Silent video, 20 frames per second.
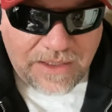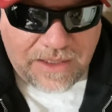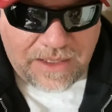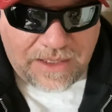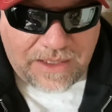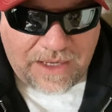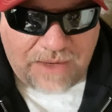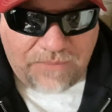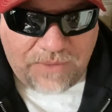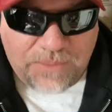
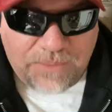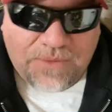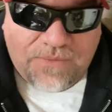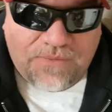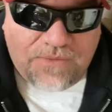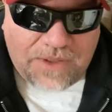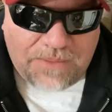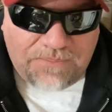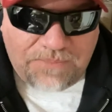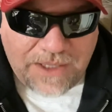I would have
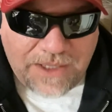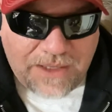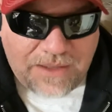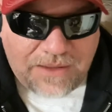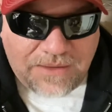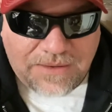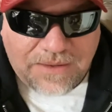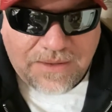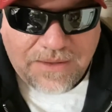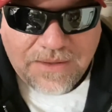preferred a
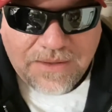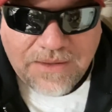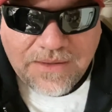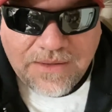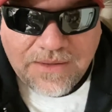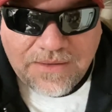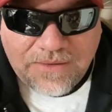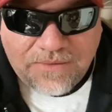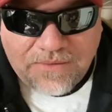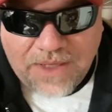belt.
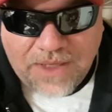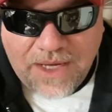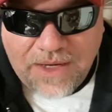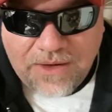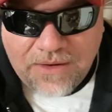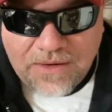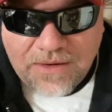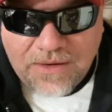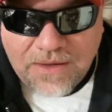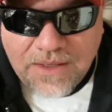They're
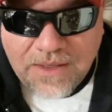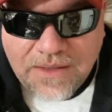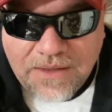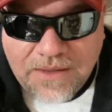lighter.